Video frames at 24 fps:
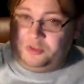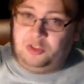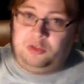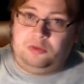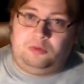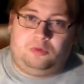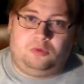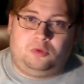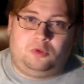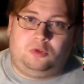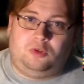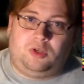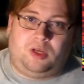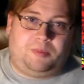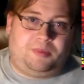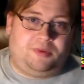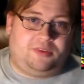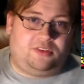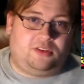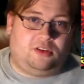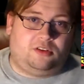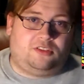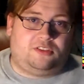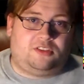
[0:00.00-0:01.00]
2
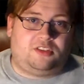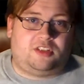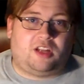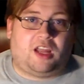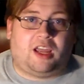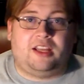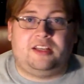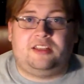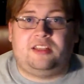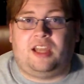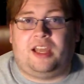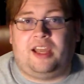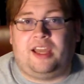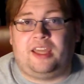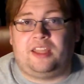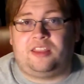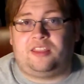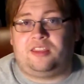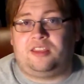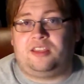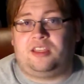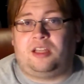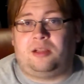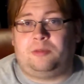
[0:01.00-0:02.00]
episodes tonight, I
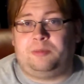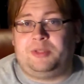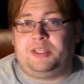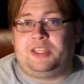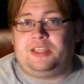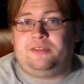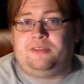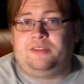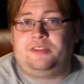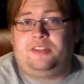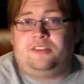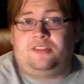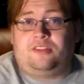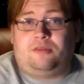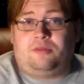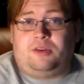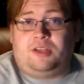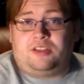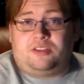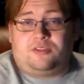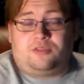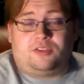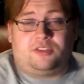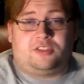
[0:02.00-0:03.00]
think I'll be giving this a
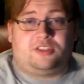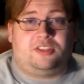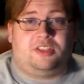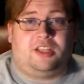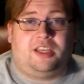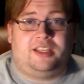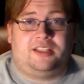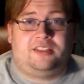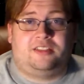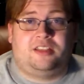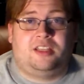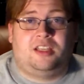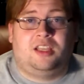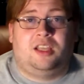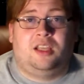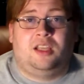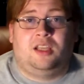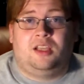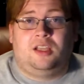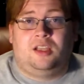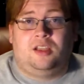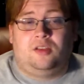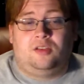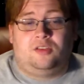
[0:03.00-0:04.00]
rest for tonight.
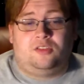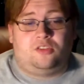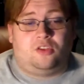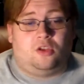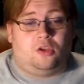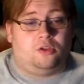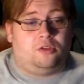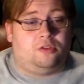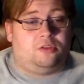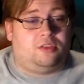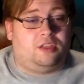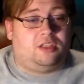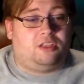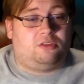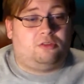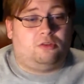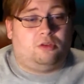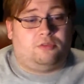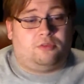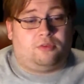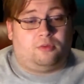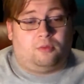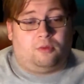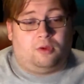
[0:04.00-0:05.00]
So thank
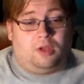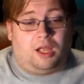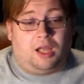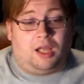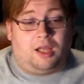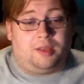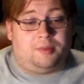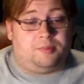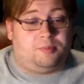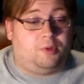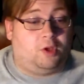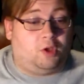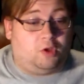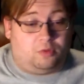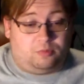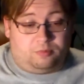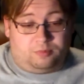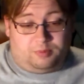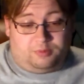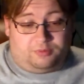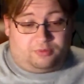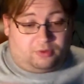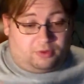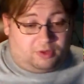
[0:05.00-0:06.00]
you all for...
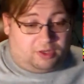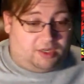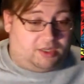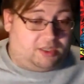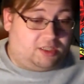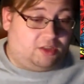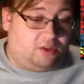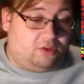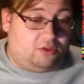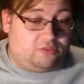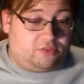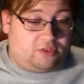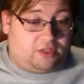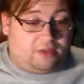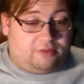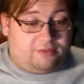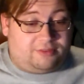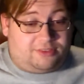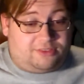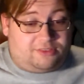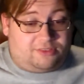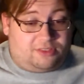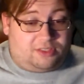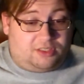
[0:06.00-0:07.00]
before I close,
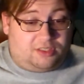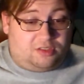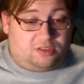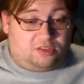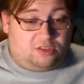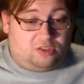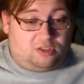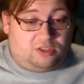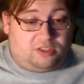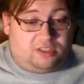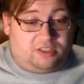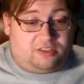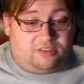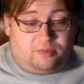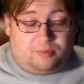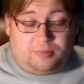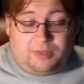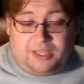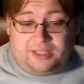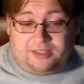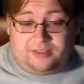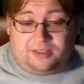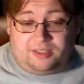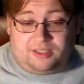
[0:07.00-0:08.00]
obviously, good things
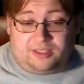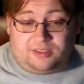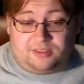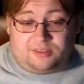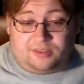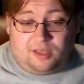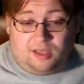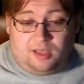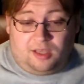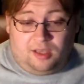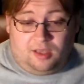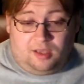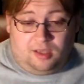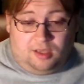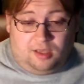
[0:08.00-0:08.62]
and bad things.